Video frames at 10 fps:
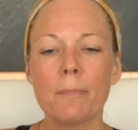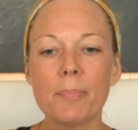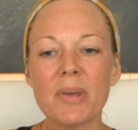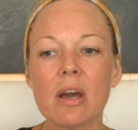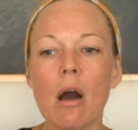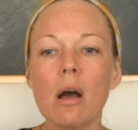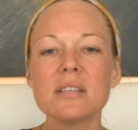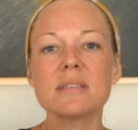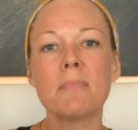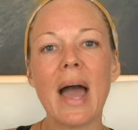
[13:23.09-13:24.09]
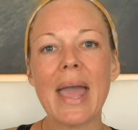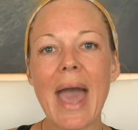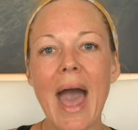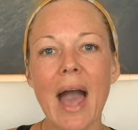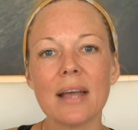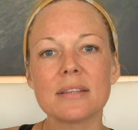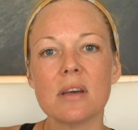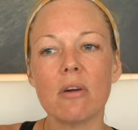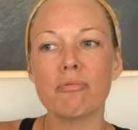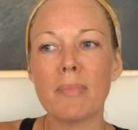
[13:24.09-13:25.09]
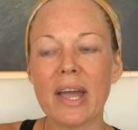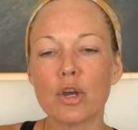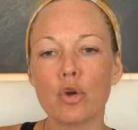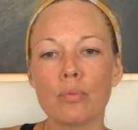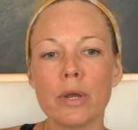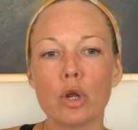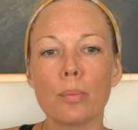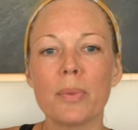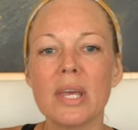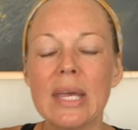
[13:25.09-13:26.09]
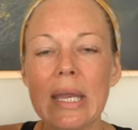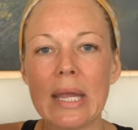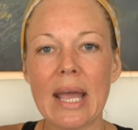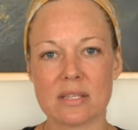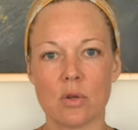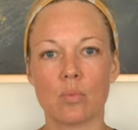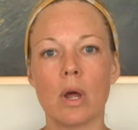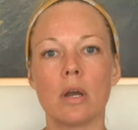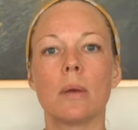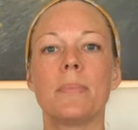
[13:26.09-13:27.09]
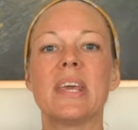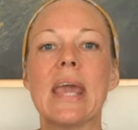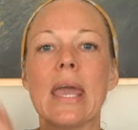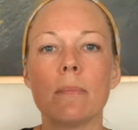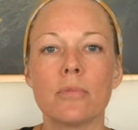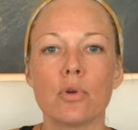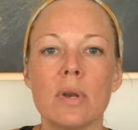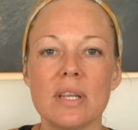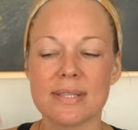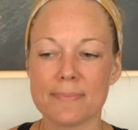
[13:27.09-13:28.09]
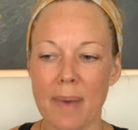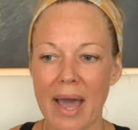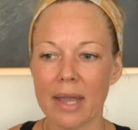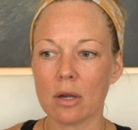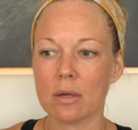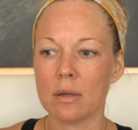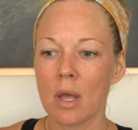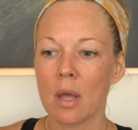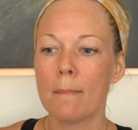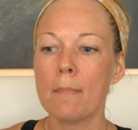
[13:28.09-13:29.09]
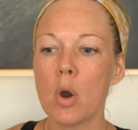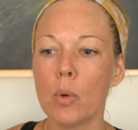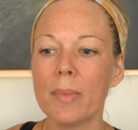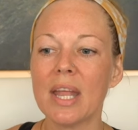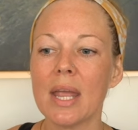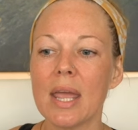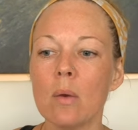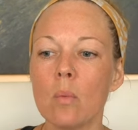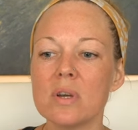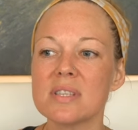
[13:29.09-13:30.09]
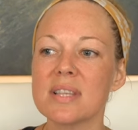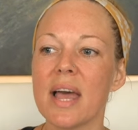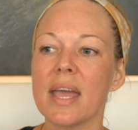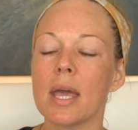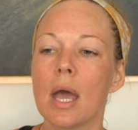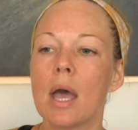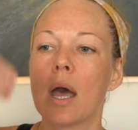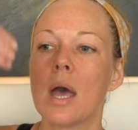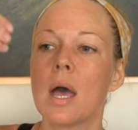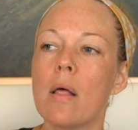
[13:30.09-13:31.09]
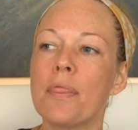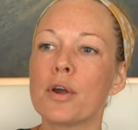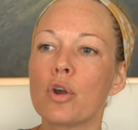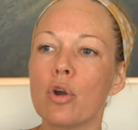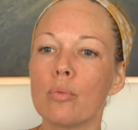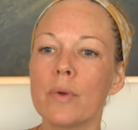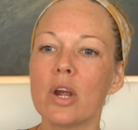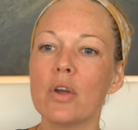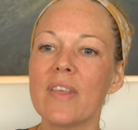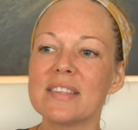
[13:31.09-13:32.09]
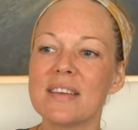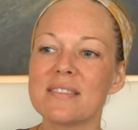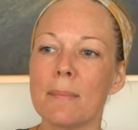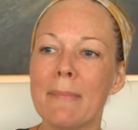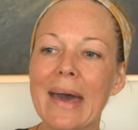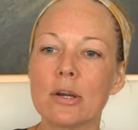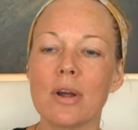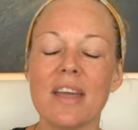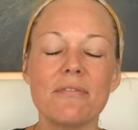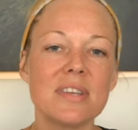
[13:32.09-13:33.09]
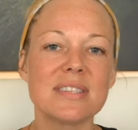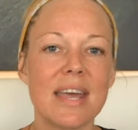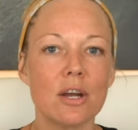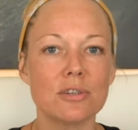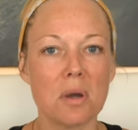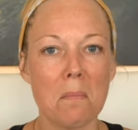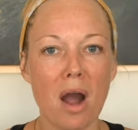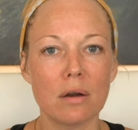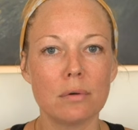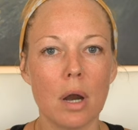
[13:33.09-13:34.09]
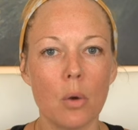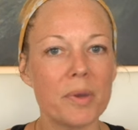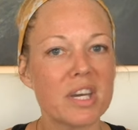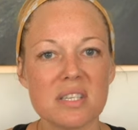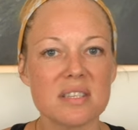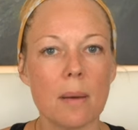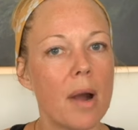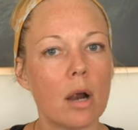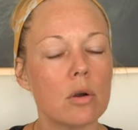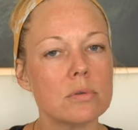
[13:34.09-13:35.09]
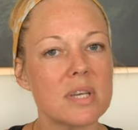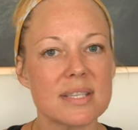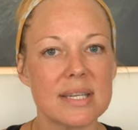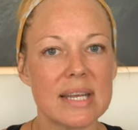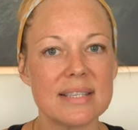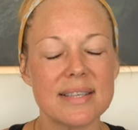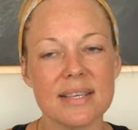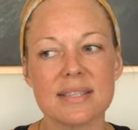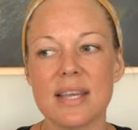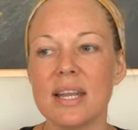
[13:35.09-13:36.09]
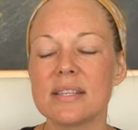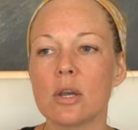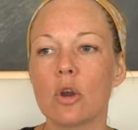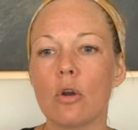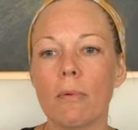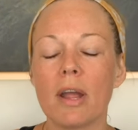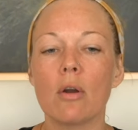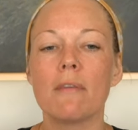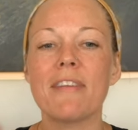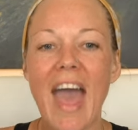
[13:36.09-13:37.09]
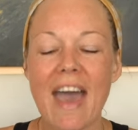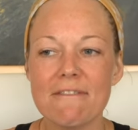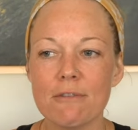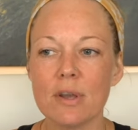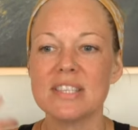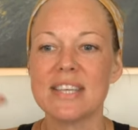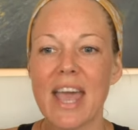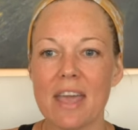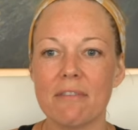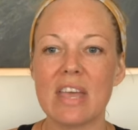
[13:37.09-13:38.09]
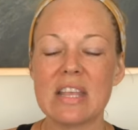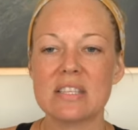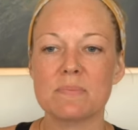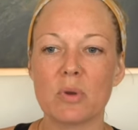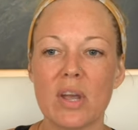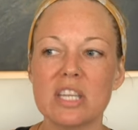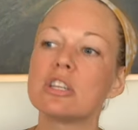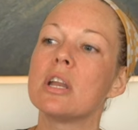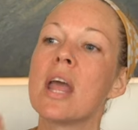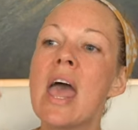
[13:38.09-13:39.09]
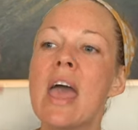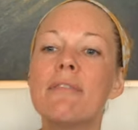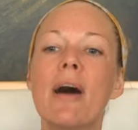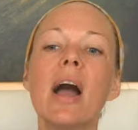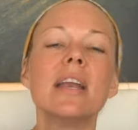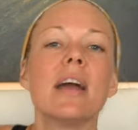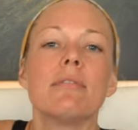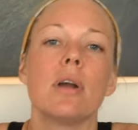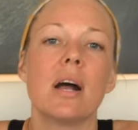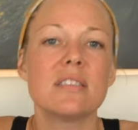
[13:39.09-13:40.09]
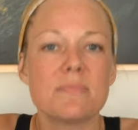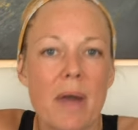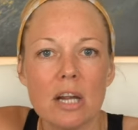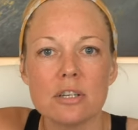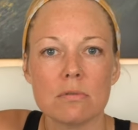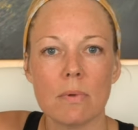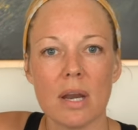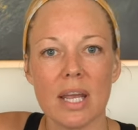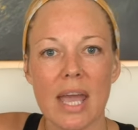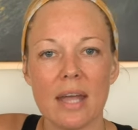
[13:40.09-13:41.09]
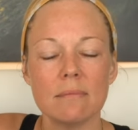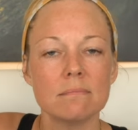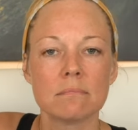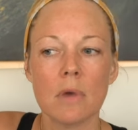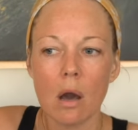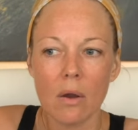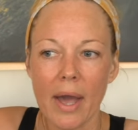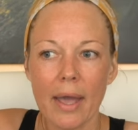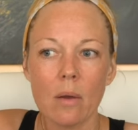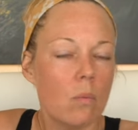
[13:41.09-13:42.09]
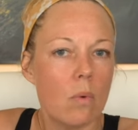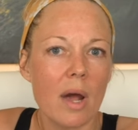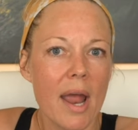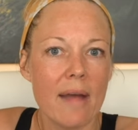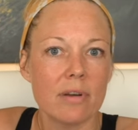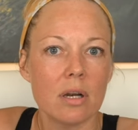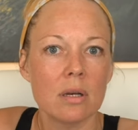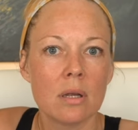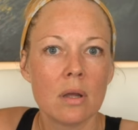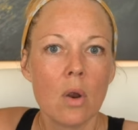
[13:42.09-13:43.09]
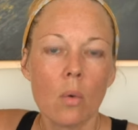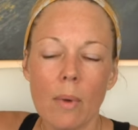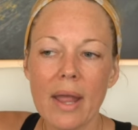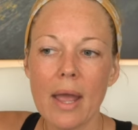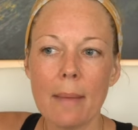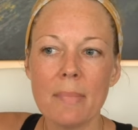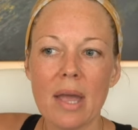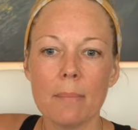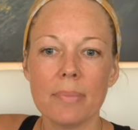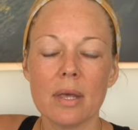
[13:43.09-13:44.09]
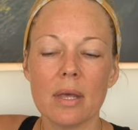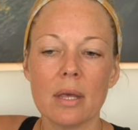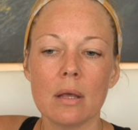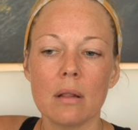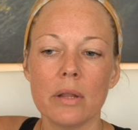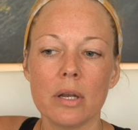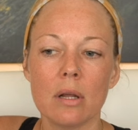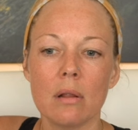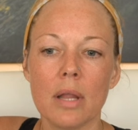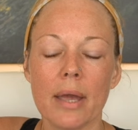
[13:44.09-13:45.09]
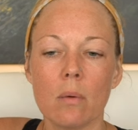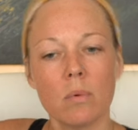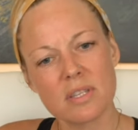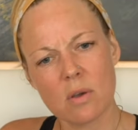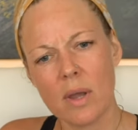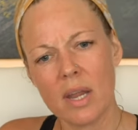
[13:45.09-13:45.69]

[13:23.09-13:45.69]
because my act of my career beginning as a runner became through an inspired moment, it was like the career that doesn't matter if it's there tomorrow, because tomorrow doesn't exist. And it's a career of every day of inspiration. If I never got inspired to run again, okay, whatever. Right? I might be a little like, what's going